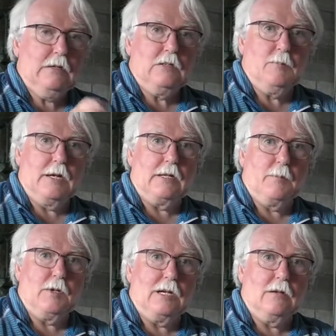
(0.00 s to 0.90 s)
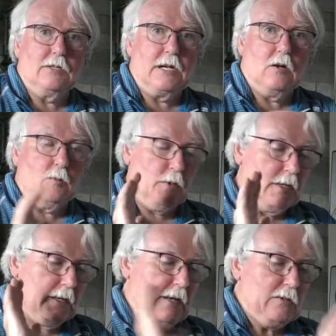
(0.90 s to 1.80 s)
to make that particular sound, but it
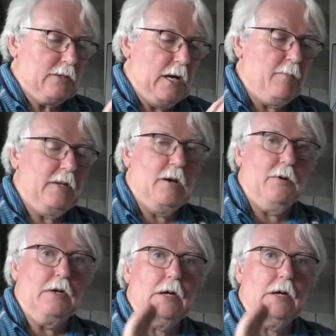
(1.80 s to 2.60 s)
can also happen that way.